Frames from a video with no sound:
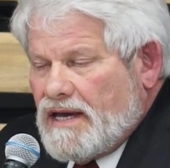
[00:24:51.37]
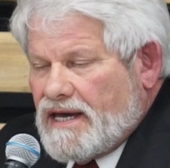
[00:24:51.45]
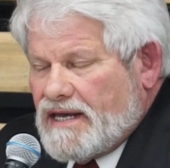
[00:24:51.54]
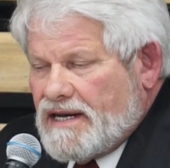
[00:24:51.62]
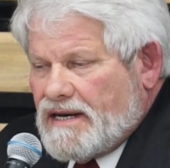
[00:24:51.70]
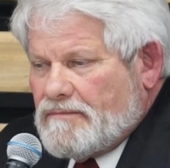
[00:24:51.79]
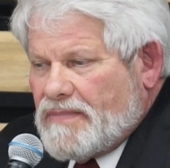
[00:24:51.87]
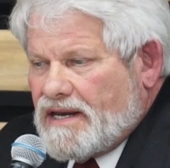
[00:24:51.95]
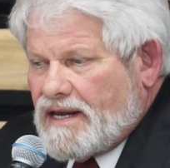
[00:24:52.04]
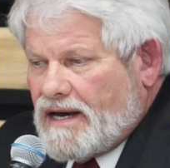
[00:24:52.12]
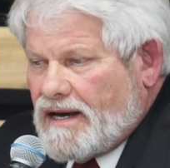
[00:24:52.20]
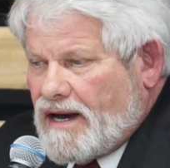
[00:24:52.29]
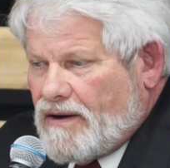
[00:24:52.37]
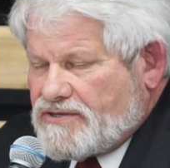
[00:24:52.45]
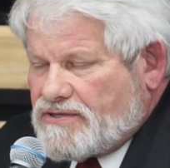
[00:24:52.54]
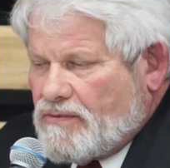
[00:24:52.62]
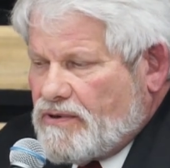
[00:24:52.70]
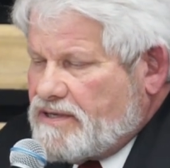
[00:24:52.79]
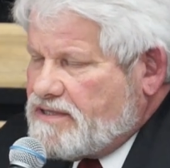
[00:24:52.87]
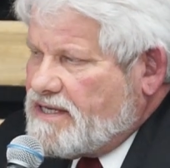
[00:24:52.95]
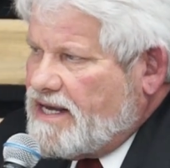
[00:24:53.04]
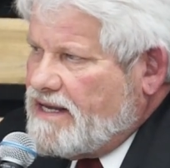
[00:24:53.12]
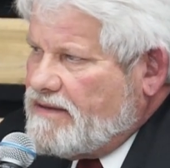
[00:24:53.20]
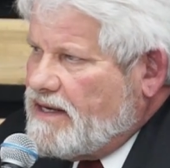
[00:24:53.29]
But I also want to
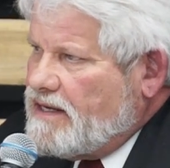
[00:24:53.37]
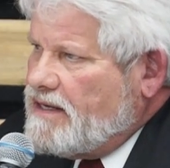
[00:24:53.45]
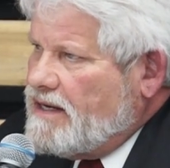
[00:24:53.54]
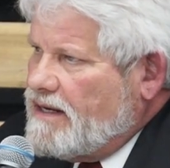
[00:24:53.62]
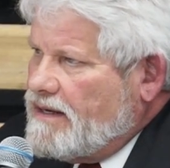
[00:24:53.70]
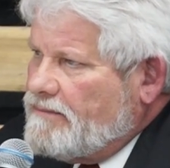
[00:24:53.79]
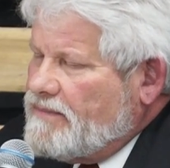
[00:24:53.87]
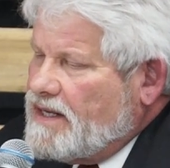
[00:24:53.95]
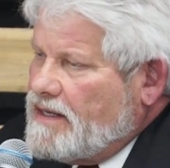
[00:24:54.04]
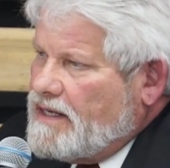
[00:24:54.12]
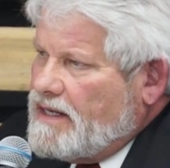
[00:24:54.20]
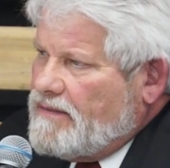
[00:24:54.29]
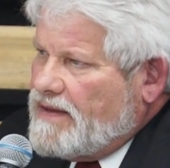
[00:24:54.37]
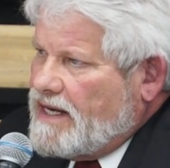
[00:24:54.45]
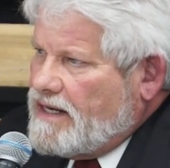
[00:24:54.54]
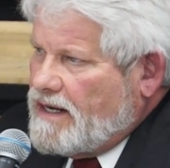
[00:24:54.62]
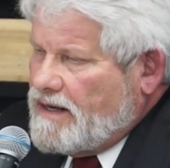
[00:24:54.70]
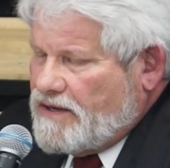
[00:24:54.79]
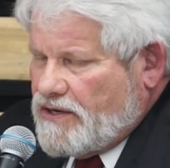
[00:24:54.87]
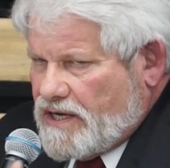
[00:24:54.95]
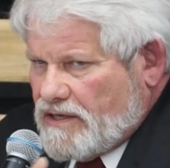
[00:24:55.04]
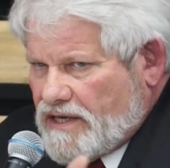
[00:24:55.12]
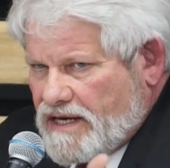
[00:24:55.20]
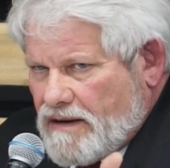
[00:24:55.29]
say that you
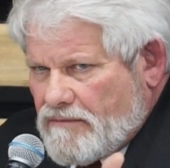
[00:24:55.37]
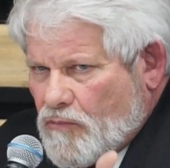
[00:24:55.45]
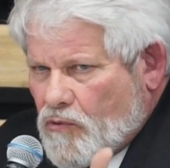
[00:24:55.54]
can look up